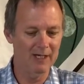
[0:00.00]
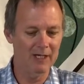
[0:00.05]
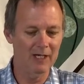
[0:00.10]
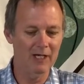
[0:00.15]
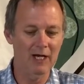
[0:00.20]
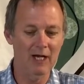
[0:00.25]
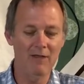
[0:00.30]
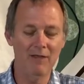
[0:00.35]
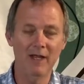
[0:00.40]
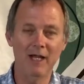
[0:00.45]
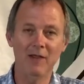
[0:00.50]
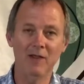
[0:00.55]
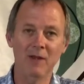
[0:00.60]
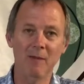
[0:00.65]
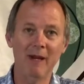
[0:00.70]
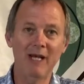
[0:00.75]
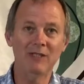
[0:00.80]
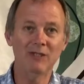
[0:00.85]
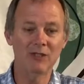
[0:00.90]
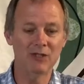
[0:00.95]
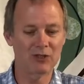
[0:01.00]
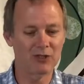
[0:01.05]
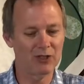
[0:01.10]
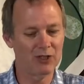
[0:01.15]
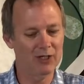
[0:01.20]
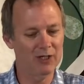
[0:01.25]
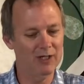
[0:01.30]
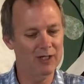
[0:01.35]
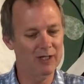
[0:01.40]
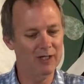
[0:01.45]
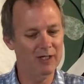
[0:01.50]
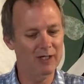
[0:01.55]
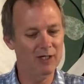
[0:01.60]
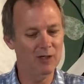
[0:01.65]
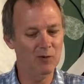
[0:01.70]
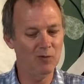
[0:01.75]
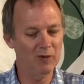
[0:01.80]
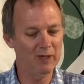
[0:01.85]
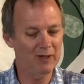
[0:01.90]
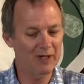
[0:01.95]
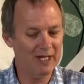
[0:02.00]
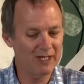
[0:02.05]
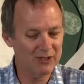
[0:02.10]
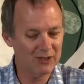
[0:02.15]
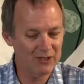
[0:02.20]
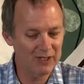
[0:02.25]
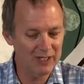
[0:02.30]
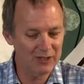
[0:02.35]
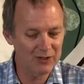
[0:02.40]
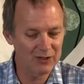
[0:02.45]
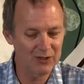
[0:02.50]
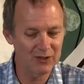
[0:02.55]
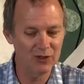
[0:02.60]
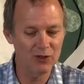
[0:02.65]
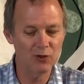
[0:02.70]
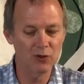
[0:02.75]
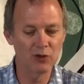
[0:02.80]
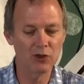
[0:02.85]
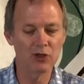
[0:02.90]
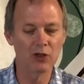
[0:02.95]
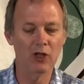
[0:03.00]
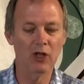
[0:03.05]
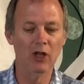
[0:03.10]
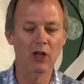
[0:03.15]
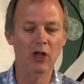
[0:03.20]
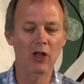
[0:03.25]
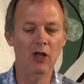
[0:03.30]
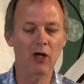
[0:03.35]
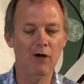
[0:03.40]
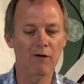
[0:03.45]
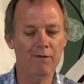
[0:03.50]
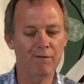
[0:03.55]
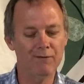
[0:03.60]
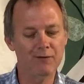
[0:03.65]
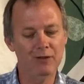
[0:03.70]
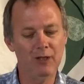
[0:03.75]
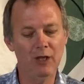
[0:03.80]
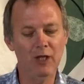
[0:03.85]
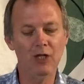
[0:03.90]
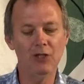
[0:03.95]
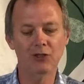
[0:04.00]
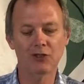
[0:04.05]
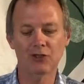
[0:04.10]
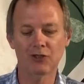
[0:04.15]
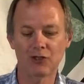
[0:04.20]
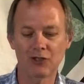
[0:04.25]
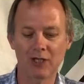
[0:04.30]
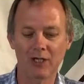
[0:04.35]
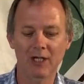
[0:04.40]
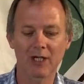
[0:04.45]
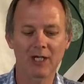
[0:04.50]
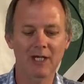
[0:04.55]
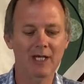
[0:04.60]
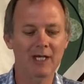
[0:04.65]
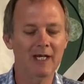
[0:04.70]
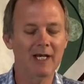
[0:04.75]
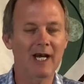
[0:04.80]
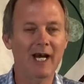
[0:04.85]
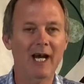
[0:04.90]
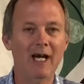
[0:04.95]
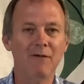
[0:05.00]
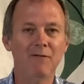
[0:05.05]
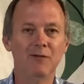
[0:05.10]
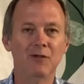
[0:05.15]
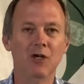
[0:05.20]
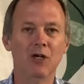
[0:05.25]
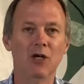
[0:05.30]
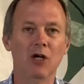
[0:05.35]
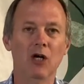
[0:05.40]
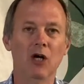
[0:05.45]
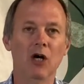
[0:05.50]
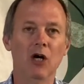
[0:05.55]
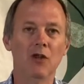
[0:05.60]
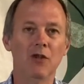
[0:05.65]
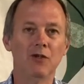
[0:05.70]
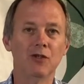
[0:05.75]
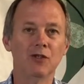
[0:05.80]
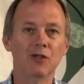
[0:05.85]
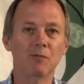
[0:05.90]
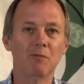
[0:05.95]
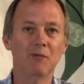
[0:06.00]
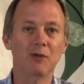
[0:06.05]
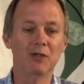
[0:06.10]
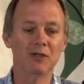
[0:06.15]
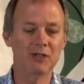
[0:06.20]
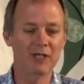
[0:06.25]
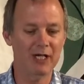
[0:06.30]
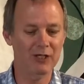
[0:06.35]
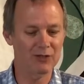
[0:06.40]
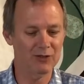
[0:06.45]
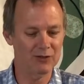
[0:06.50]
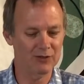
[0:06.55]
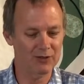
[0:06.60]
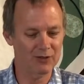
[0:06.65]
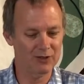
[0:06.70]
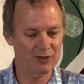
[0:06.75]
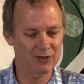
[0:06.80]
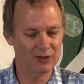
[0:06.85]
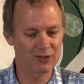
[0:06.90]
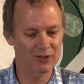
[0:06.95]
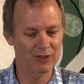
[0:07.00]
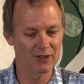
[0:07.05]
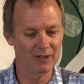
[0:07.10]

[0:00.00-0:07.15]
And then the Message. Well, that says that you shouldn't lust after others' possessions.